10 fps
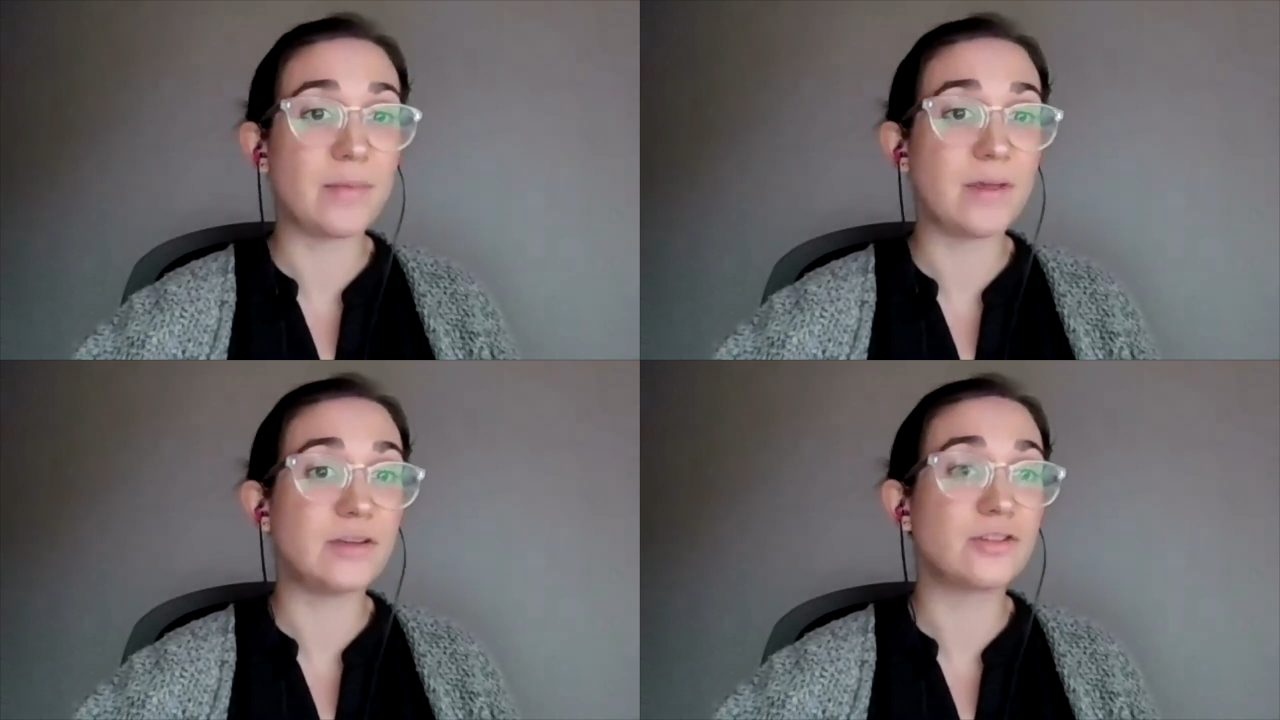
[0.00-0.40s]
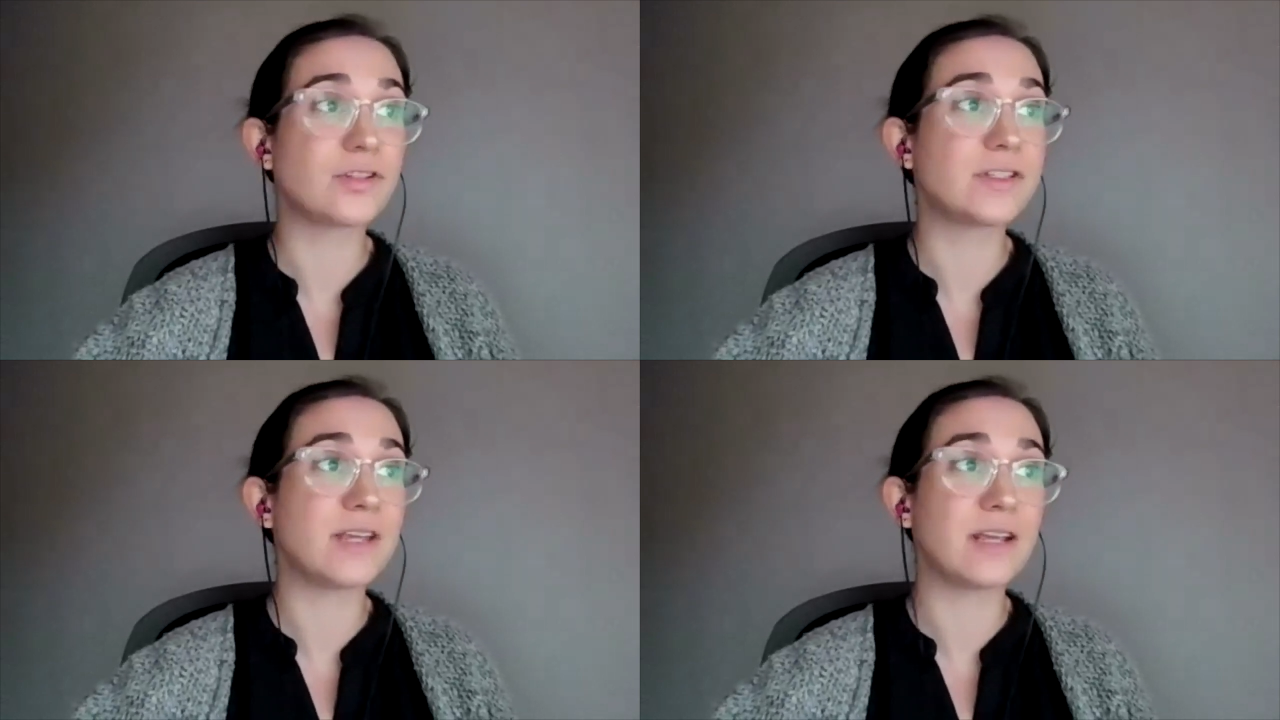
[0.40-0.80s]

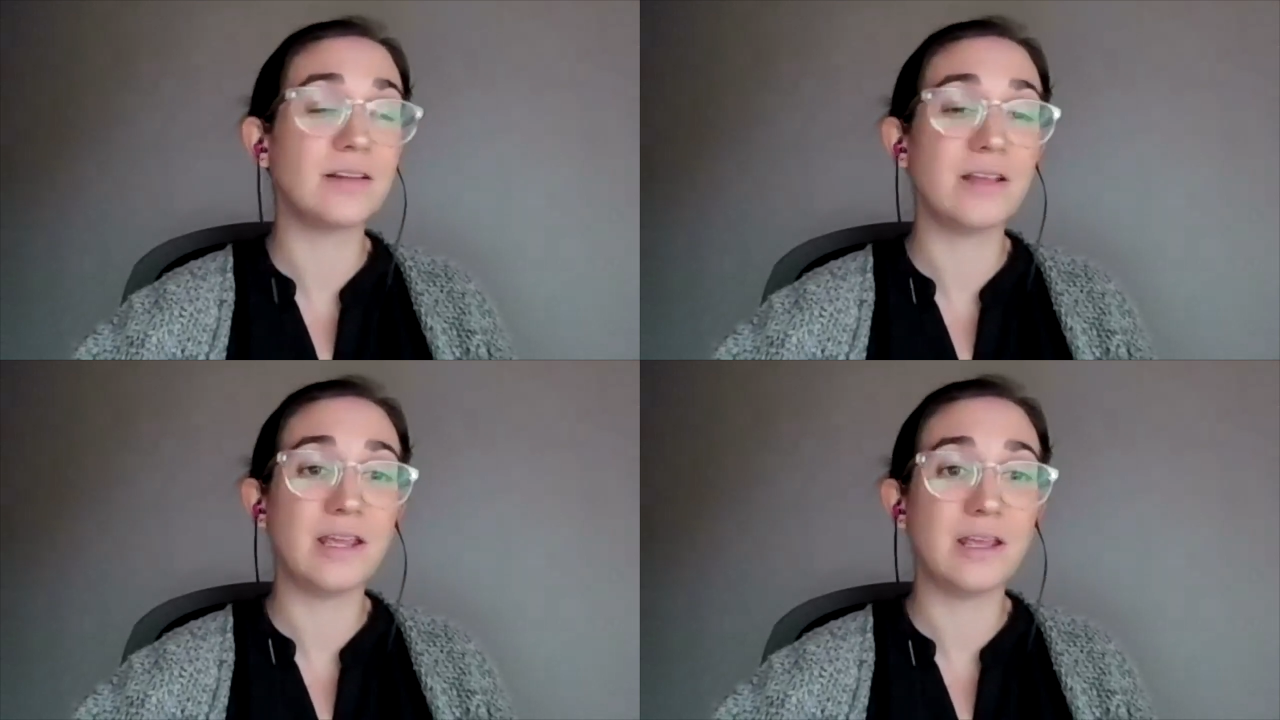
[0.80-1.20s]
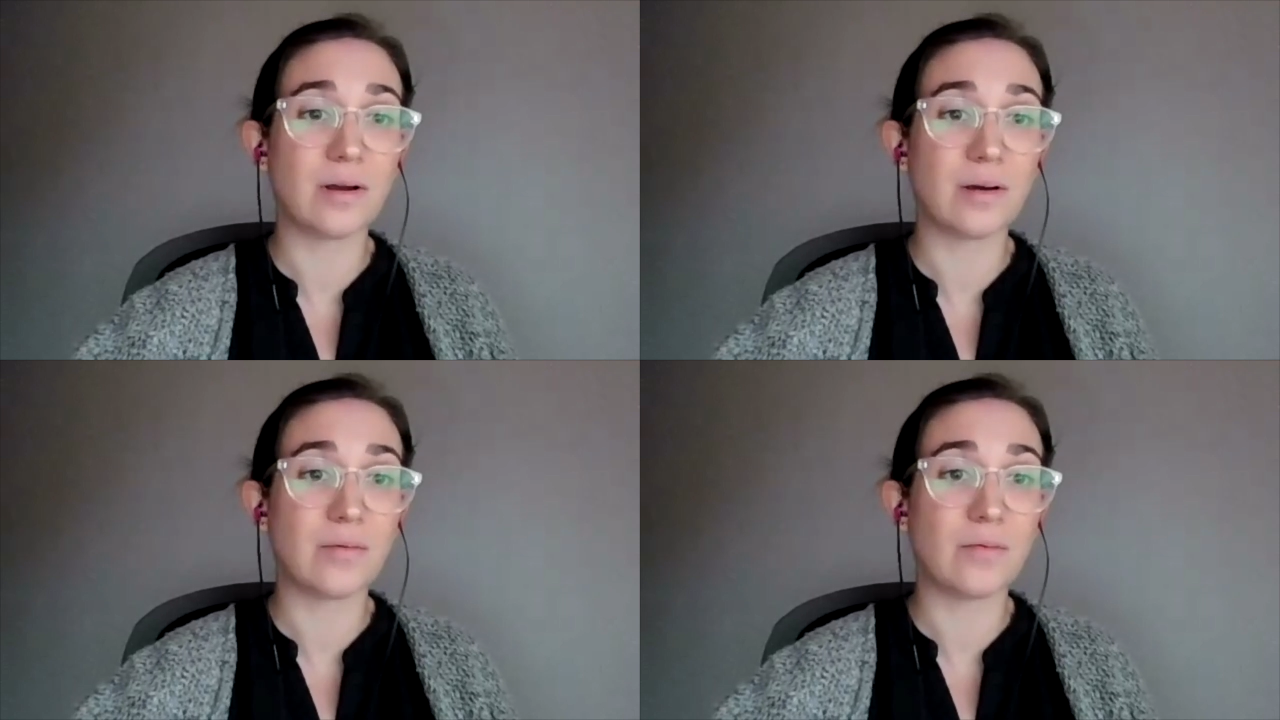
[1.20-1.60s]
Interestingly,
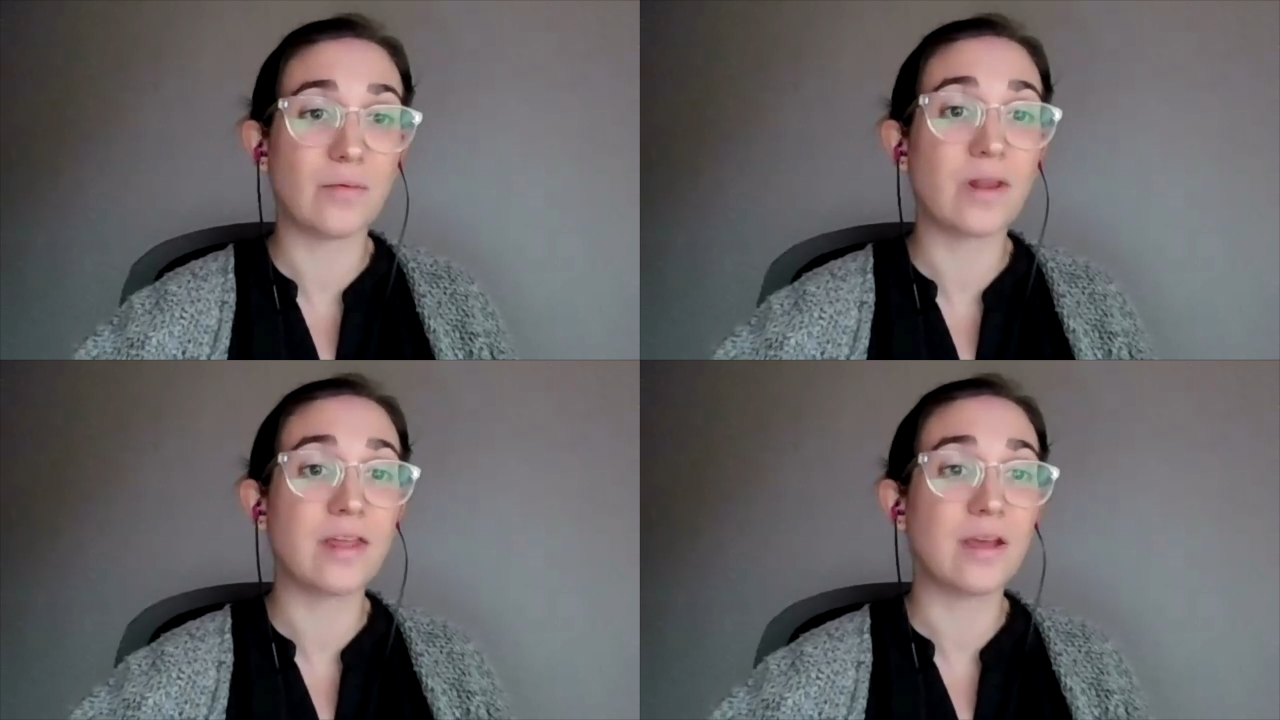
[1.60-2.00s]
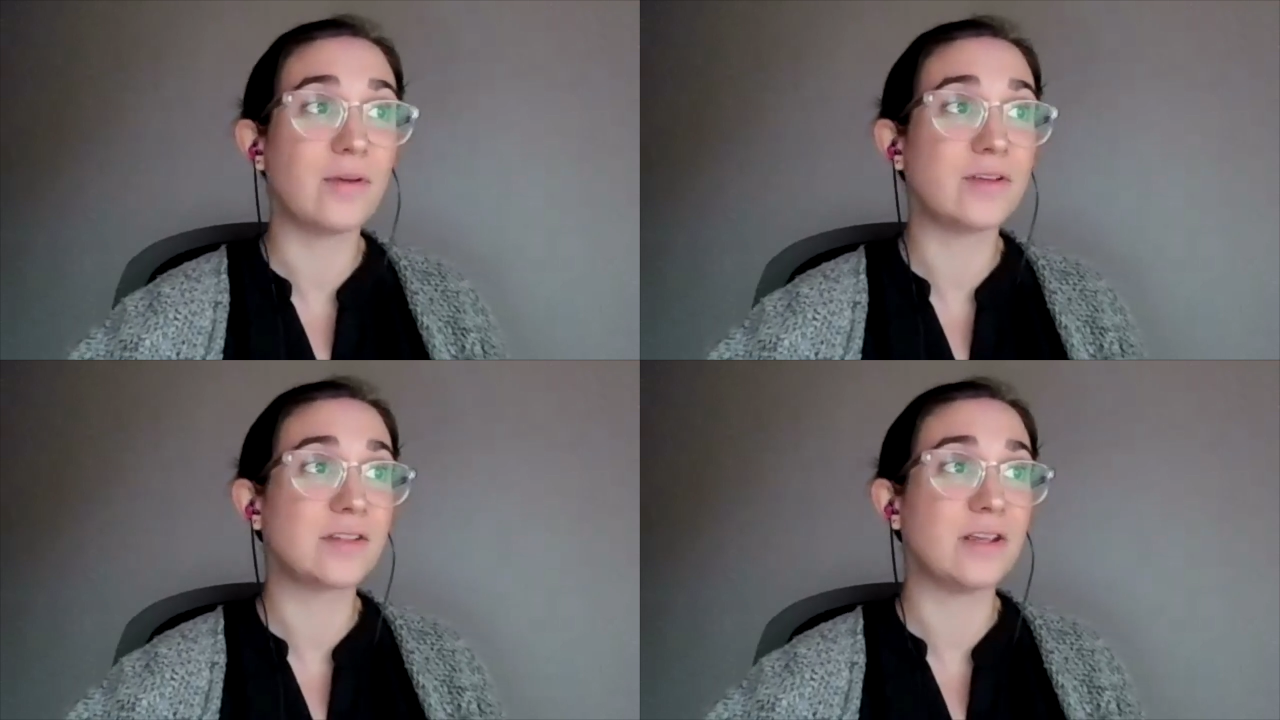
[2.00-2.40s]
one thing
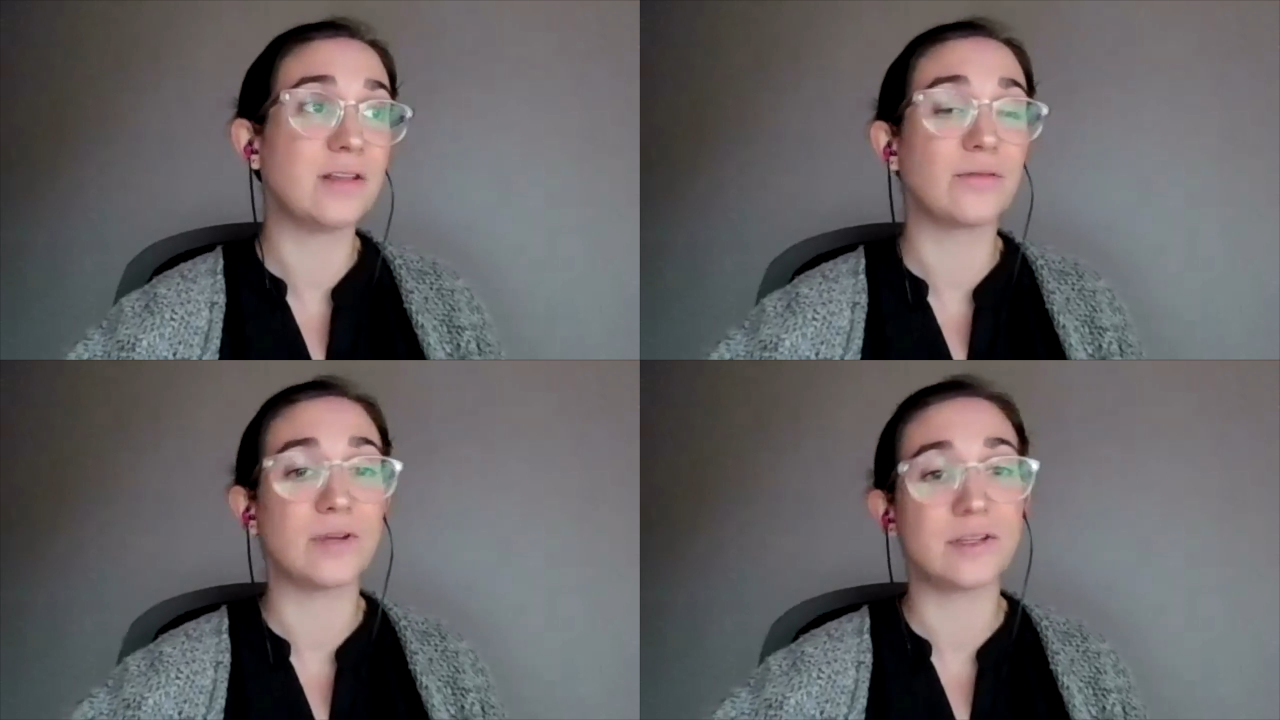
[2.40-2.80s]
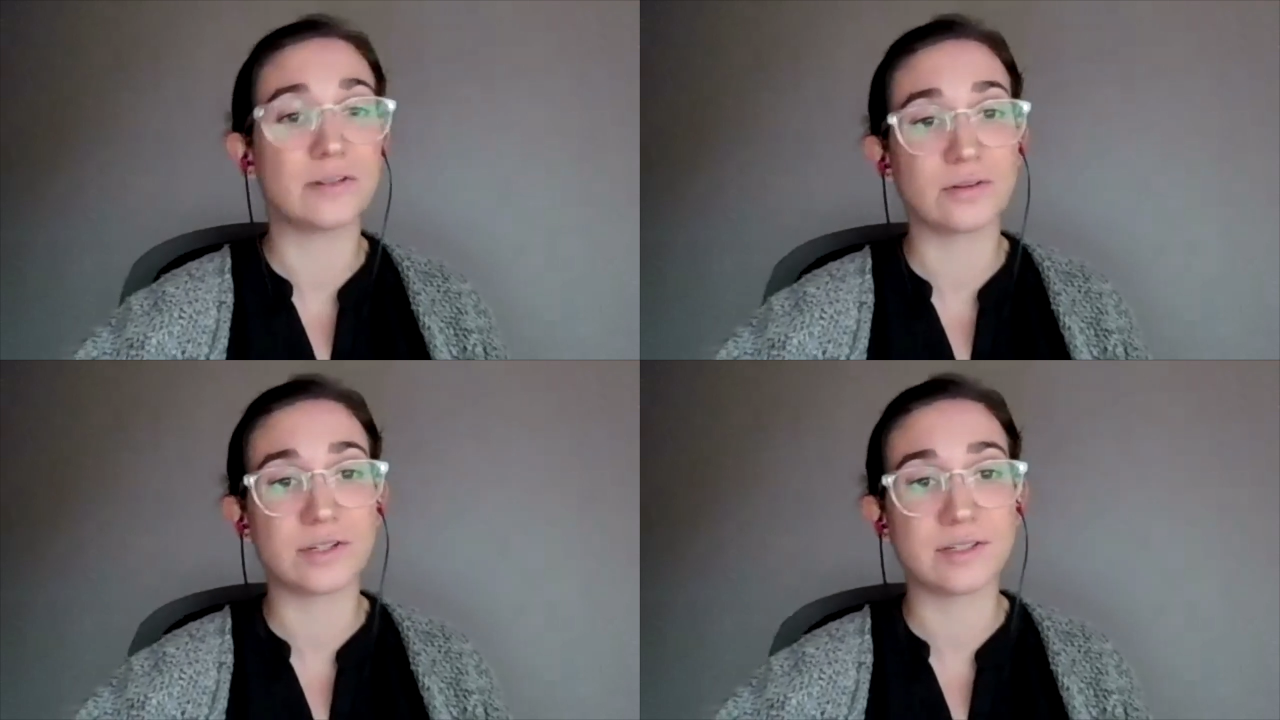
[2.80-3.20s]
we see in the
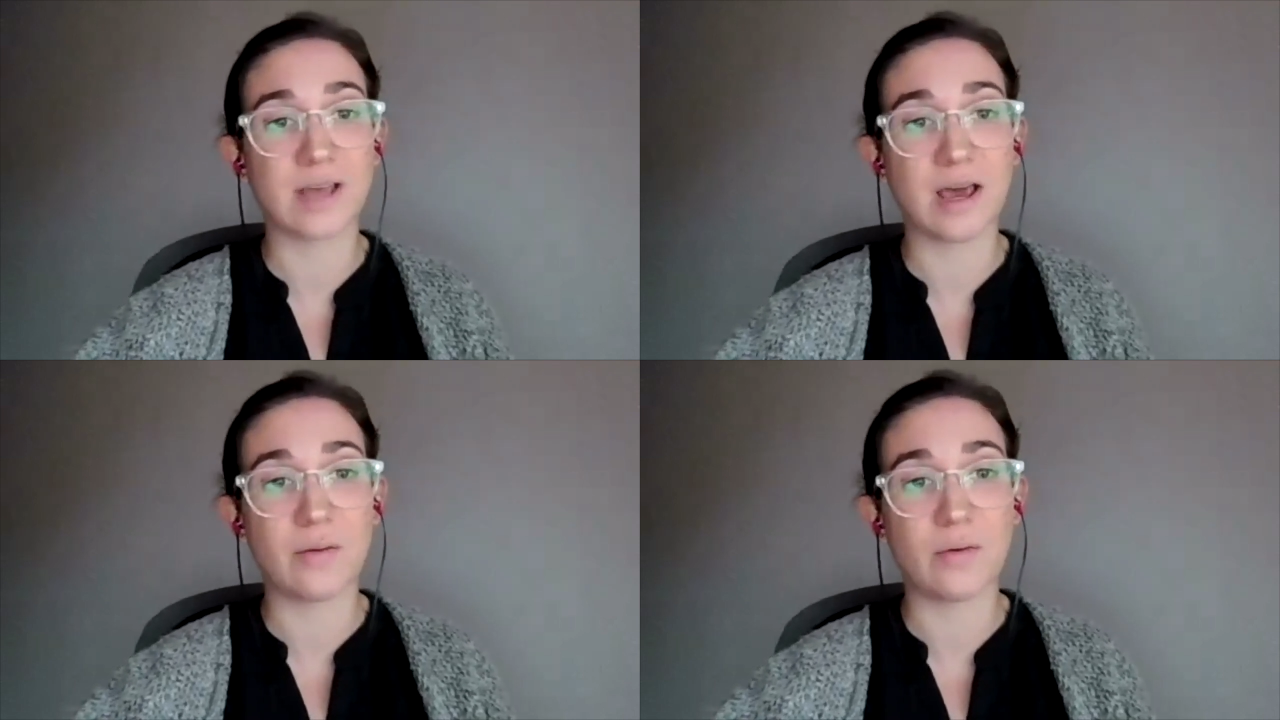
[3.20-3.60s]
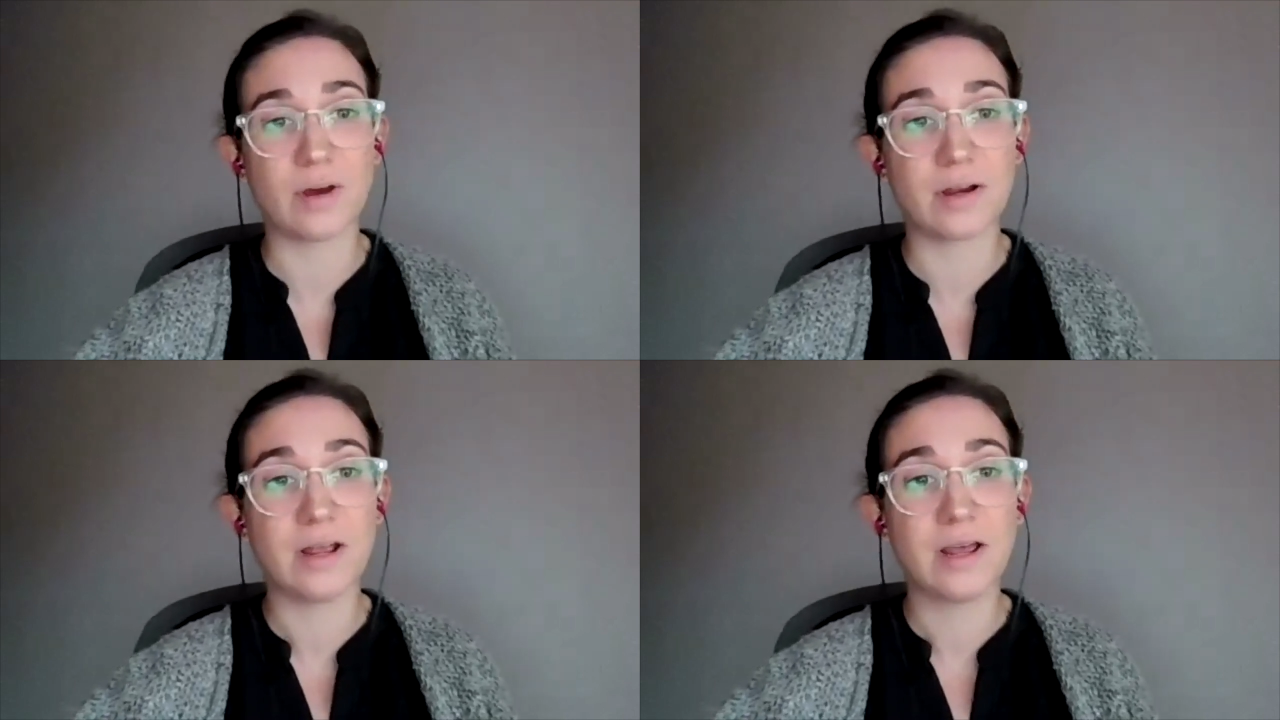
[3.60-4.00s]
research is that what